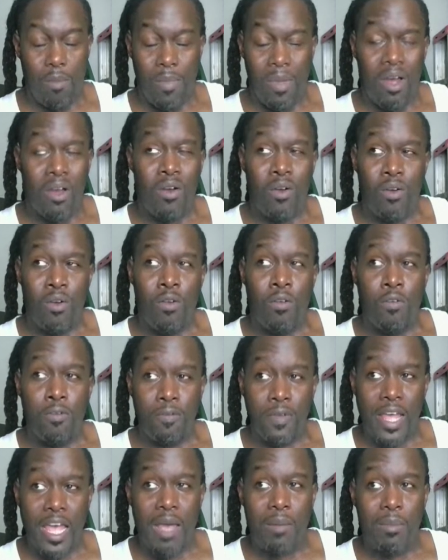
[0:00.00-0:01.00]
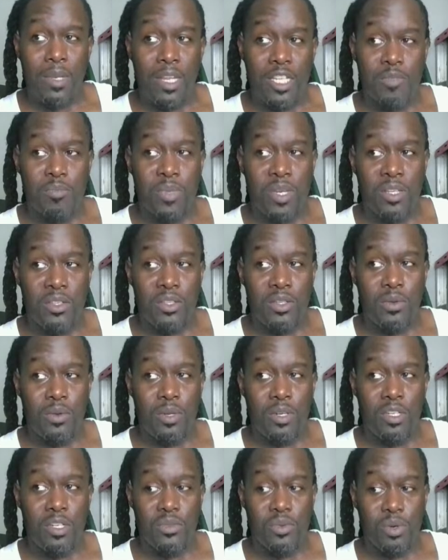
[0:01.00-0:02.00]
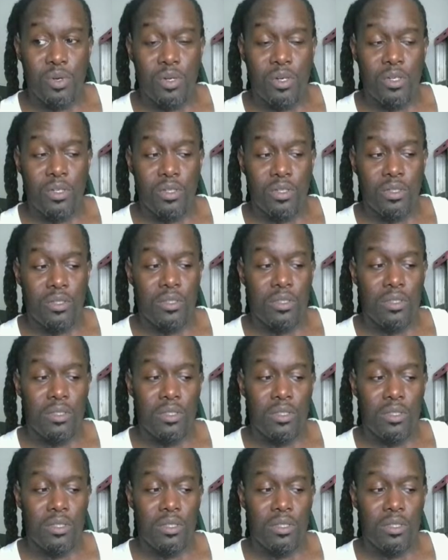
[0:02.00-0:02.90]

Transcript: and what my own family has been through in this world.